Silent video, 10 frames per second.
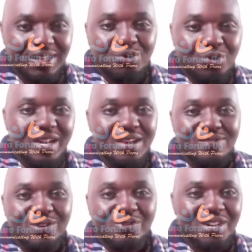that God
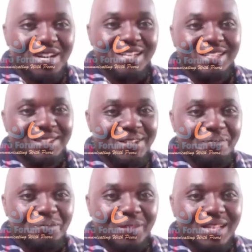ever created.
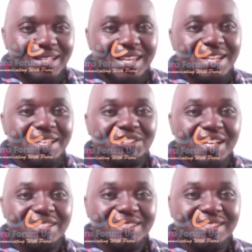
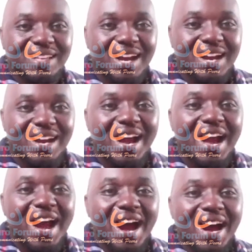Teenagers.
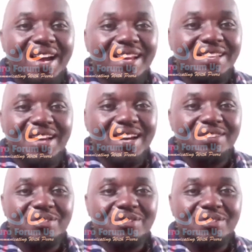Yeah. You